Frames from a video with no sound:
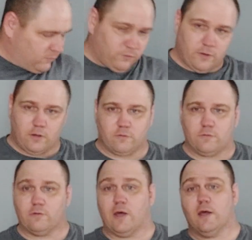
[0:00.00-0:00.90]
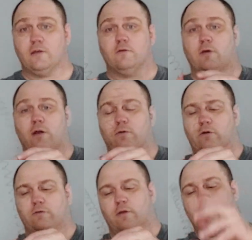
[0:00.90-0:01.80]
Set it to the side because I don't
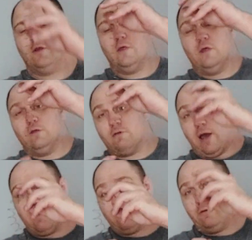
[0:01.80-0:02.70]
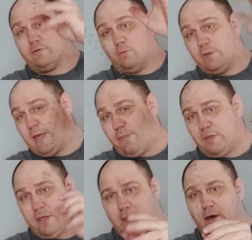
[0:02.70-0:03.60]
use it. So I don't use it. With that
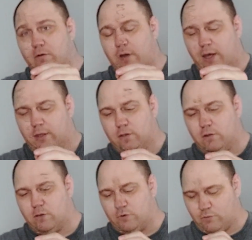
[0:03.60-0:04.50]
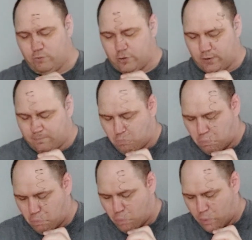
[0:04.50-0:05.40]
thing out, I can load
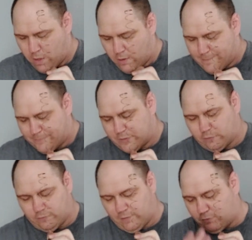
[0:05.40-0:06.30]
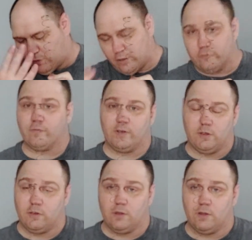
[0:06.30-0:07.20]
7 rounds of
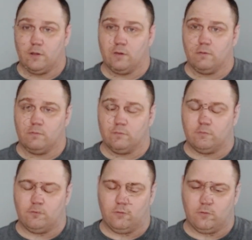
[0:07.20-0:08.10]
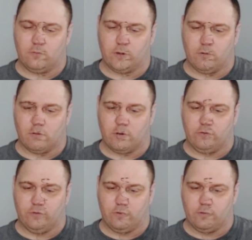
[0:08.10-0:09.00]
anything 2 3/4
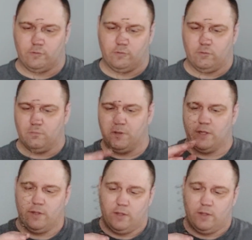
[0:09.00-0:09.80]
inch into the tube,